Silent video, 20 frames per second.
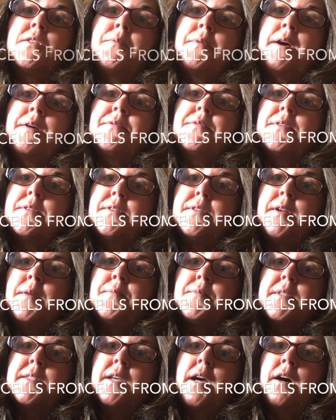about the
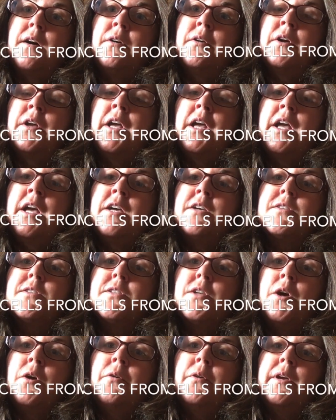stem cell.
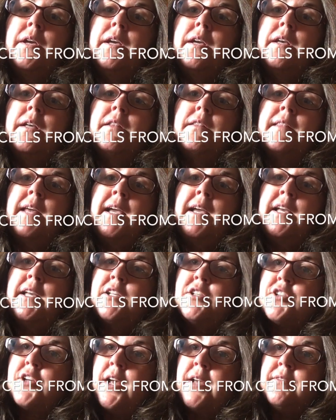So they
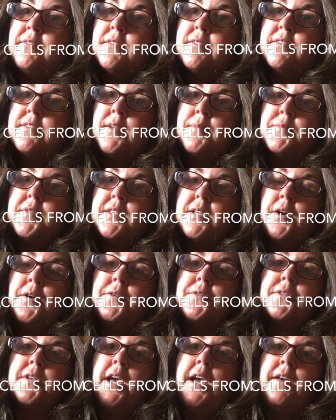inject the stem
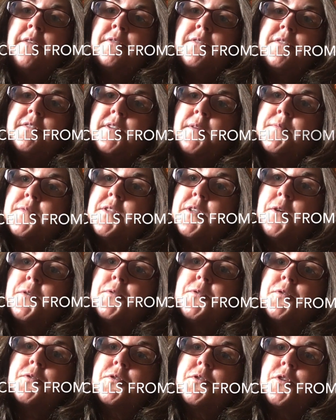cells and the stem cells
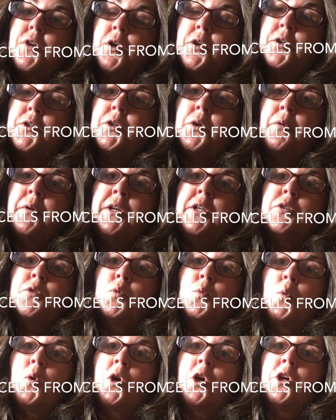start going to
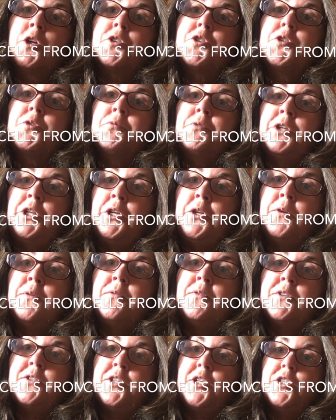work to renew
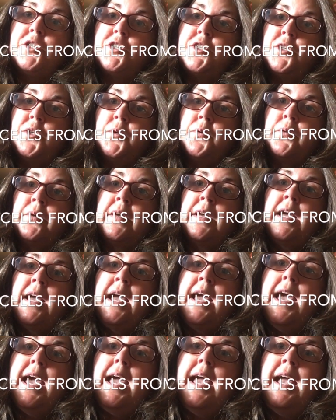the tissue.
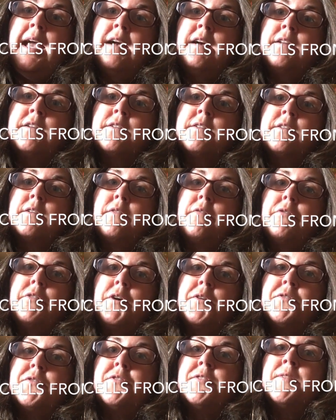And
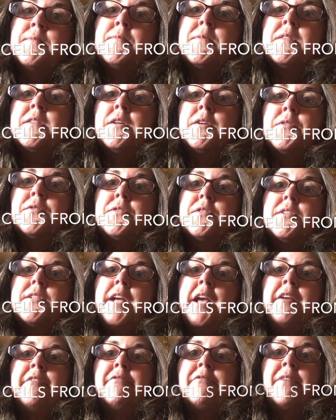those stem cells
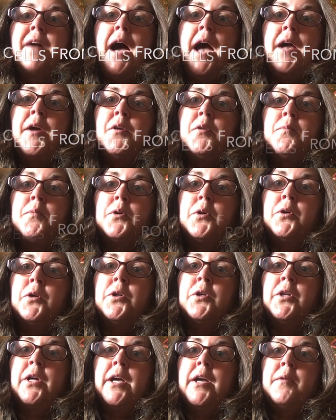stay
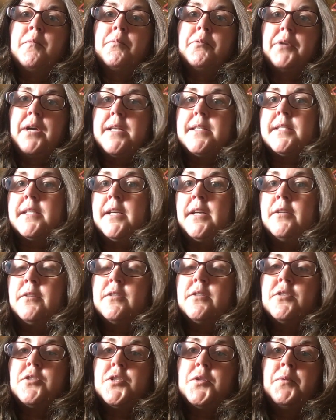viable and
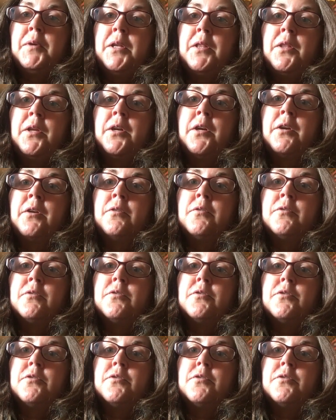present doing their